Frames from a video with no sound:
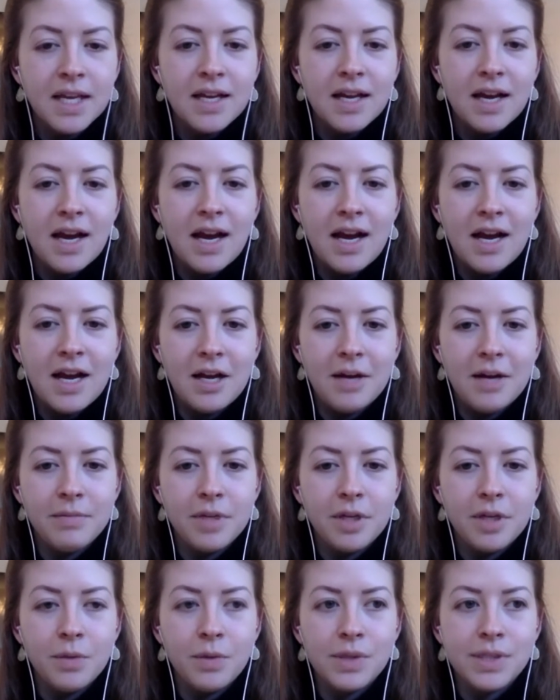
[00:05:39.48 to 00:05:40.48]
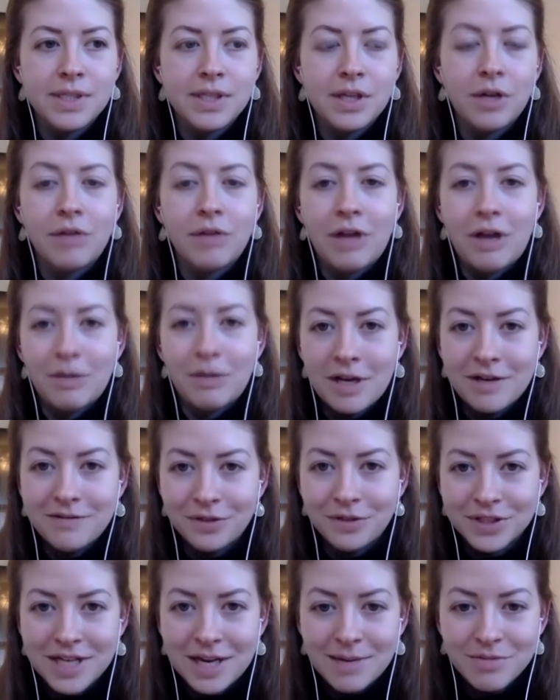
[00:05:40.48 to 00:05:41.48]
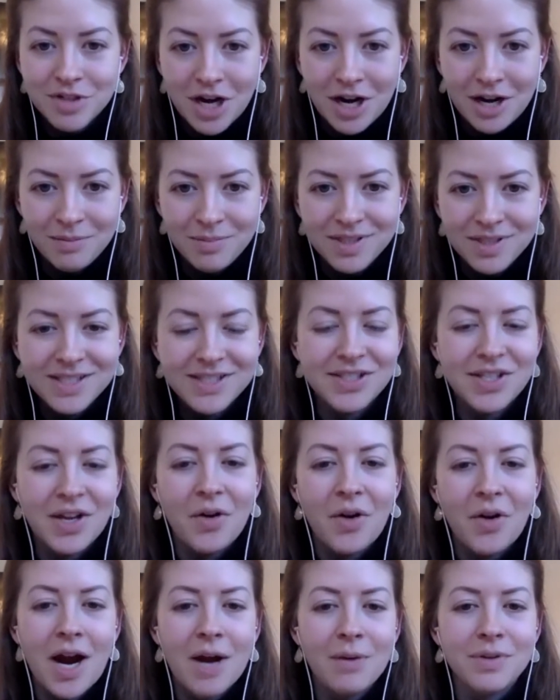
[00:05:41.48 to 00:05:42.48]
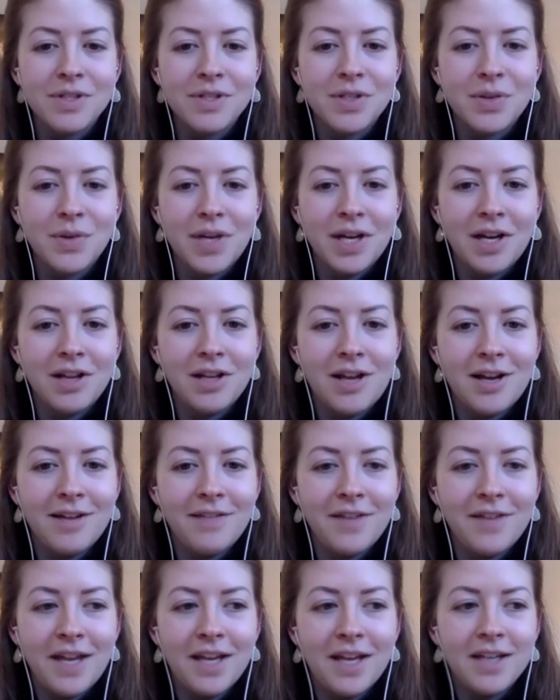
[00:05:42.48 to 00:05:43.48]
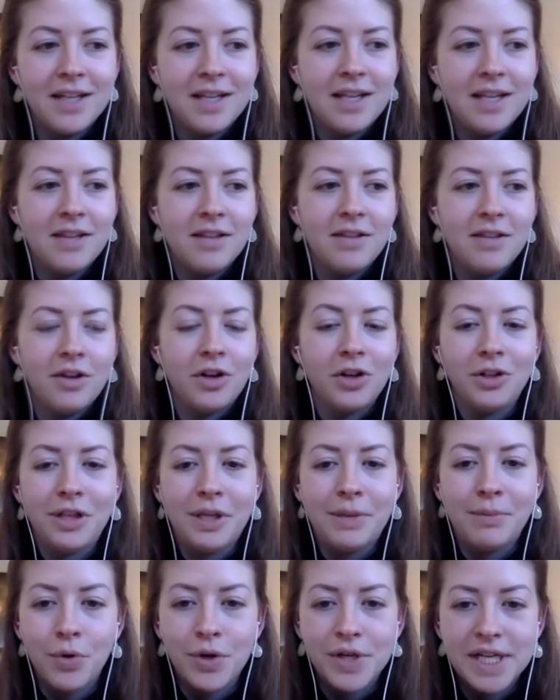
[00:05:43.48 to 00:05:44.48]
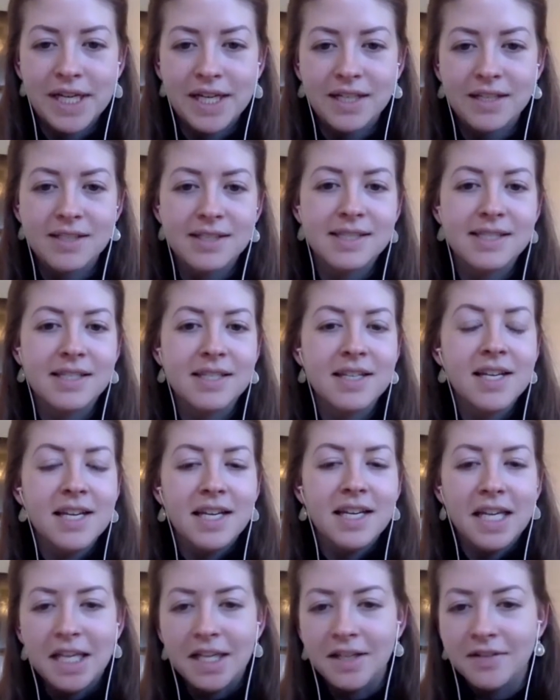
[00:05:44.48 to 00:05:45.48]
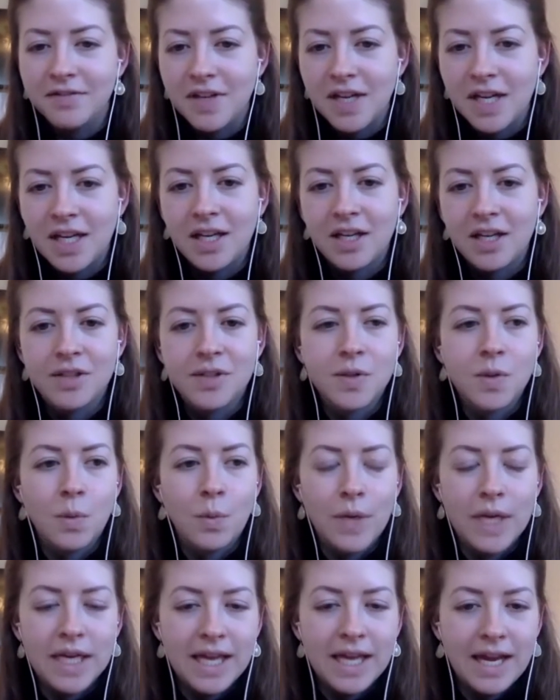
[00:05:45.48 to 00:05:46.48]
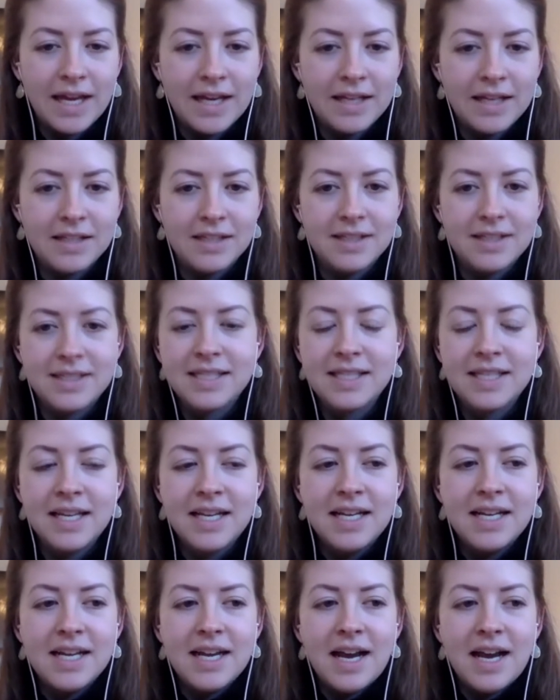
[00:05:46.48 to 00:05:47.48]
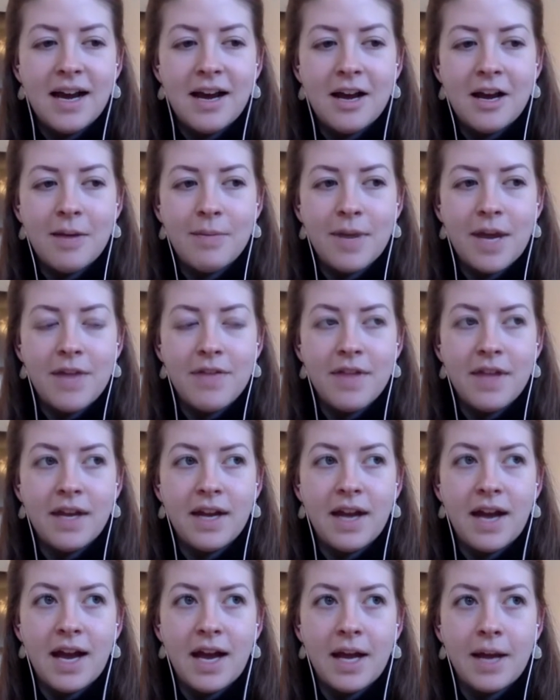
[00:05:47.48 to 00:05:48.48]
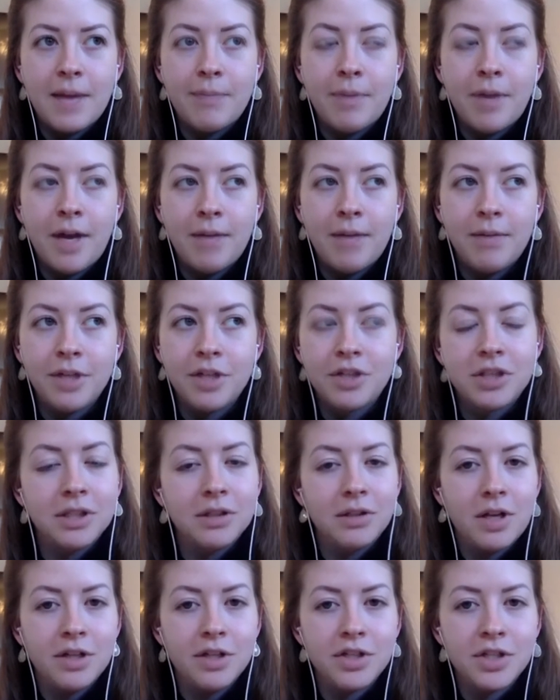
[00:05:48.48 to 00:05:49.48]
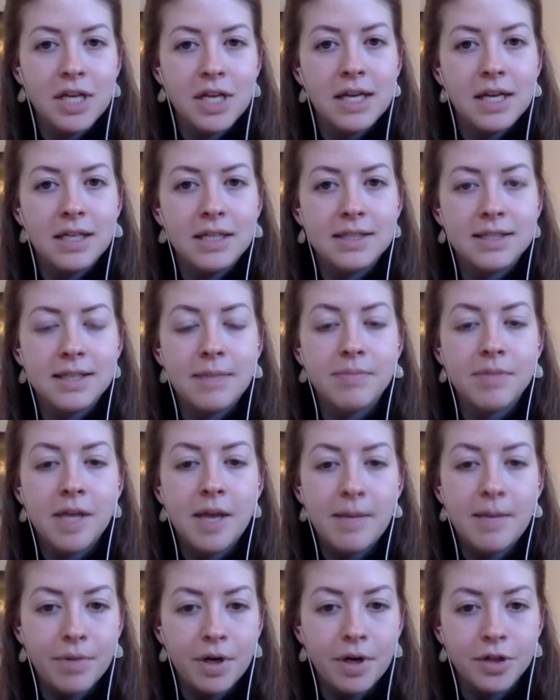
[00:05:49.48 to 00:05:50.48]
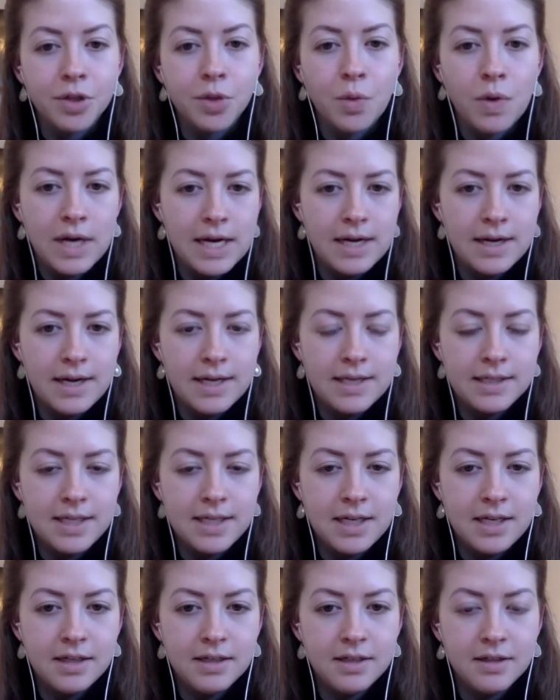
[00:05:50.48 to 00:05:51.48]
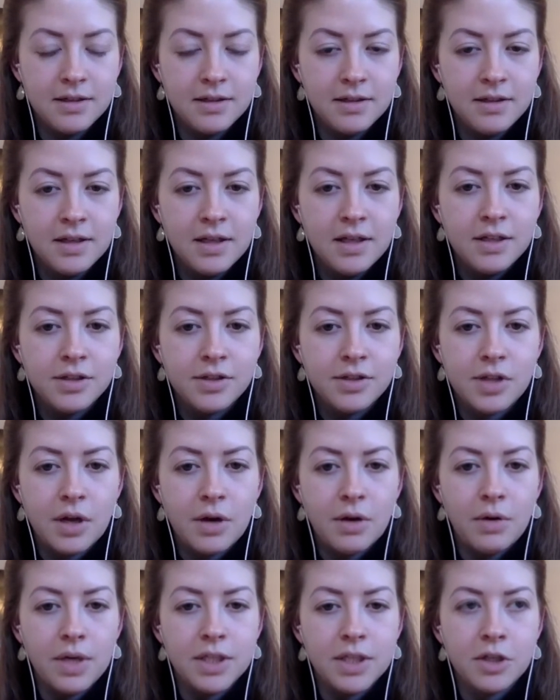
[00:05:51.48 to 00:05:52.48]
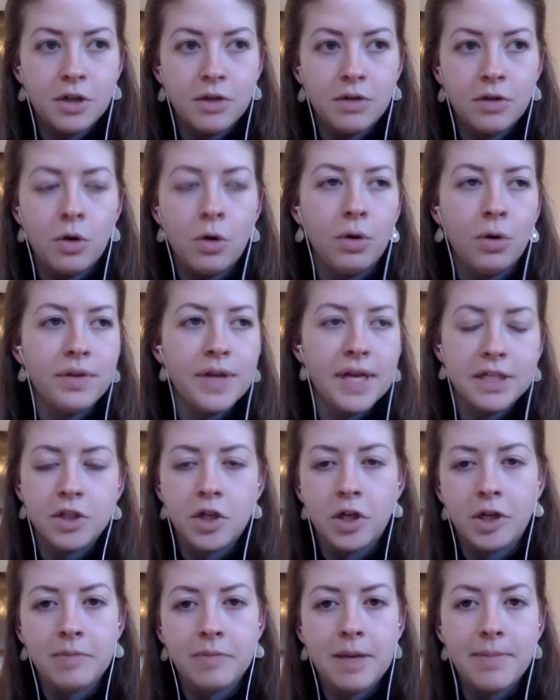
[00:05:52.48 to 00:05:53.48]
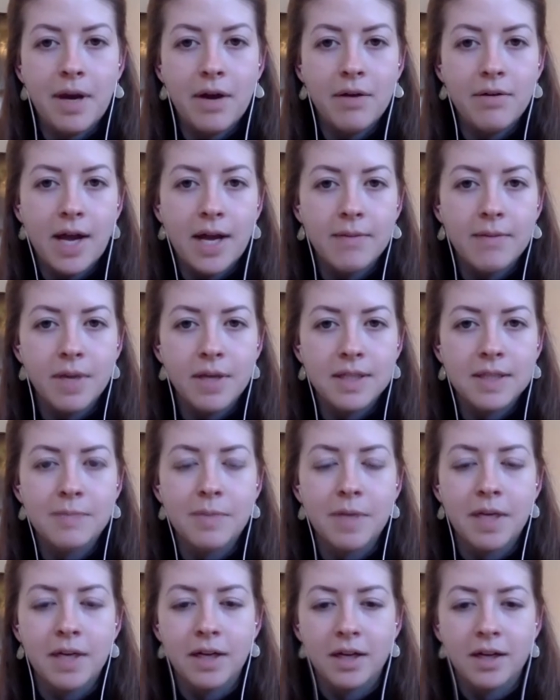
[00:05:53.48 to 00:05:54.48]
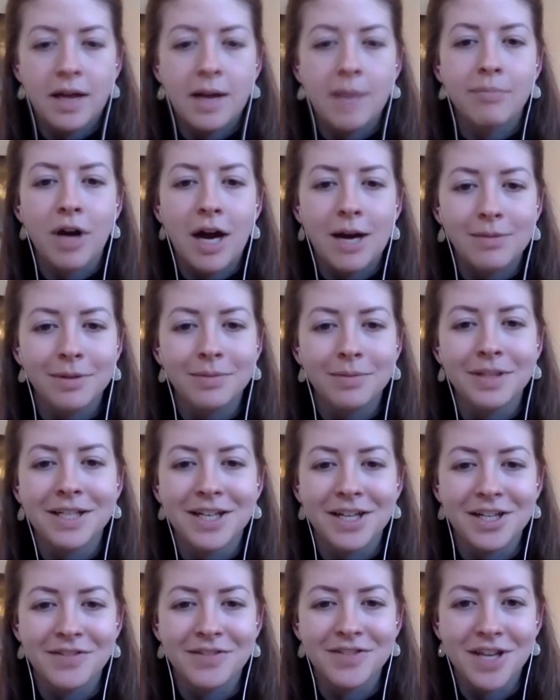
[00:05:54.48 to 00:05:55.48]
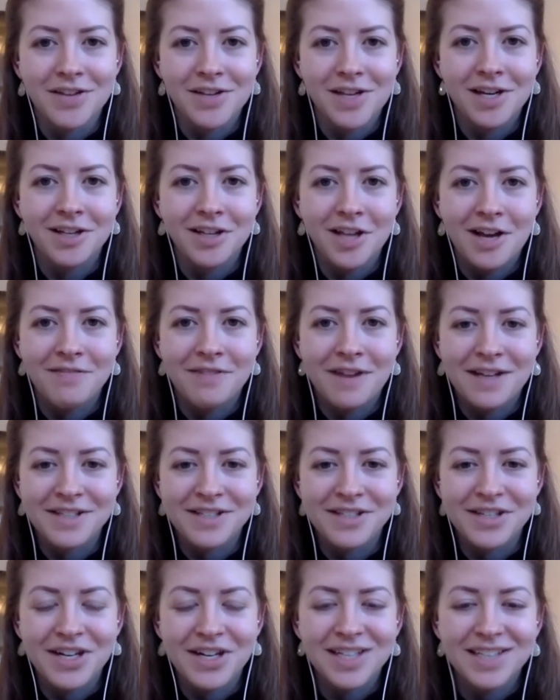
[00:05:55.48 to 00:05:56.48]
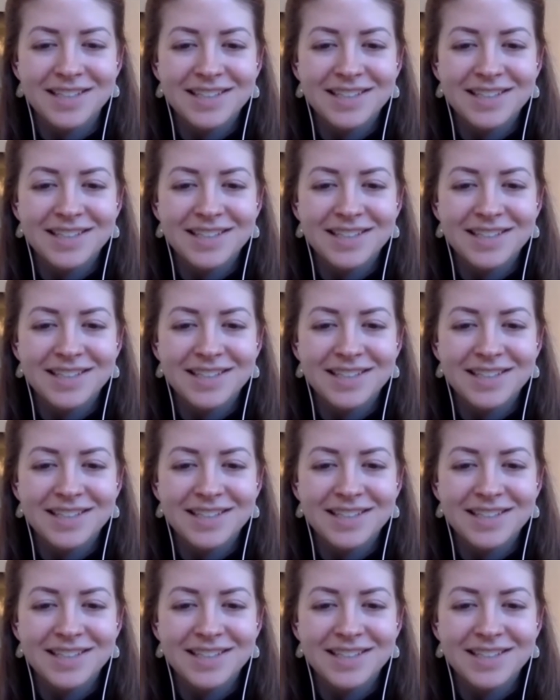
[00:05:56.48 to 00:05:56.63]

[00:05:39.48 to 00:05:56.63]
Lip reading: It was around my full-time job. So I was doing a lot of it in the early mornings, evenings, weekends. And then I published and launched it in September 2019. So the whole thing took me about 9 months, but I probably could have done that a lot faster.